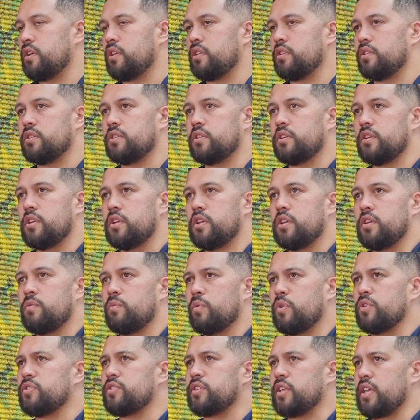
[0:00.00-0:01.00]
And
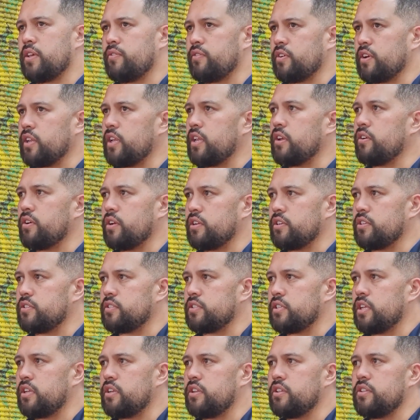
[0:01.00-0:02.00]
once they have a clear
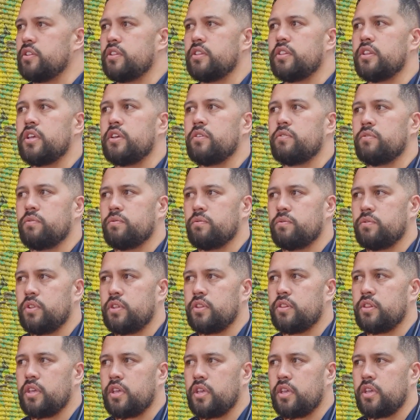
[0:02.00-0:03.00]
understanding, then
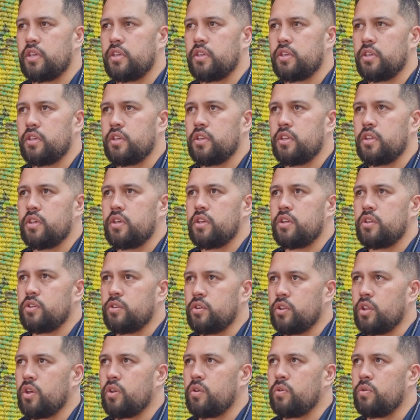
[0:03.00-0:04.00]
they
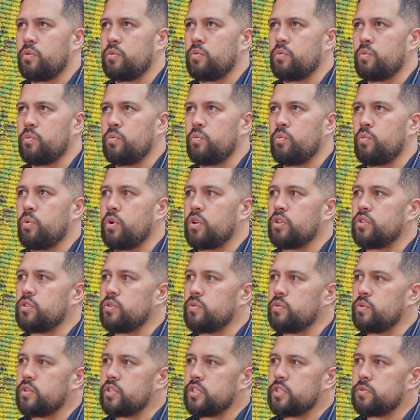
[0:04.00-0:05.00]
know what
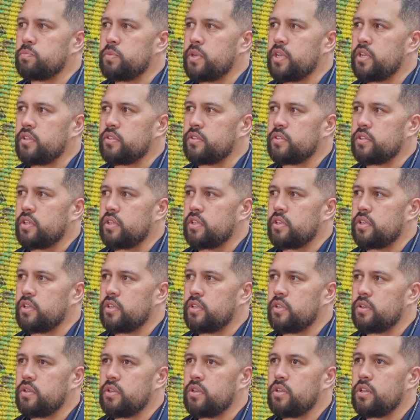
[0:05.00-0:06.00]
to expect, and
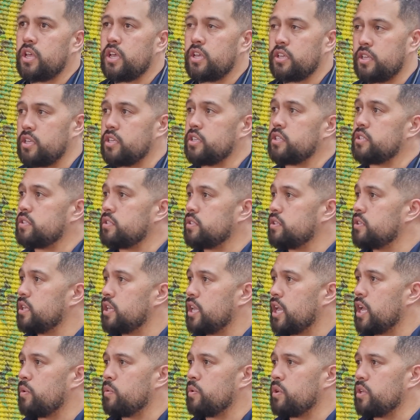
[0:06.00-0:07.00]
I guess
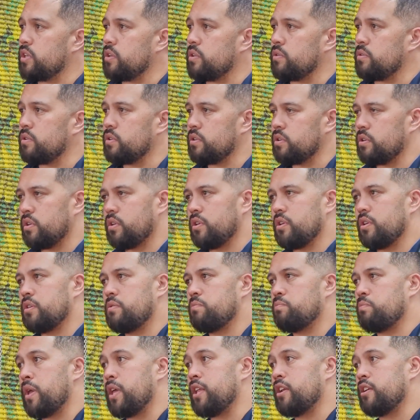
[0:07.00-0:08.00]
how we can
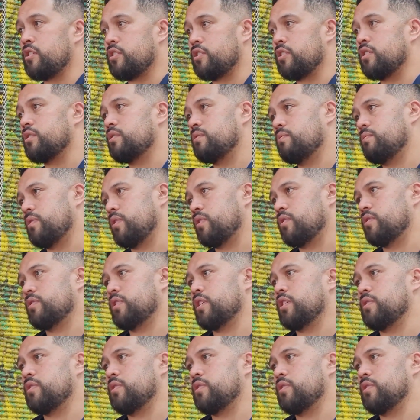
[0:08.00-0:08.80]
manage it, because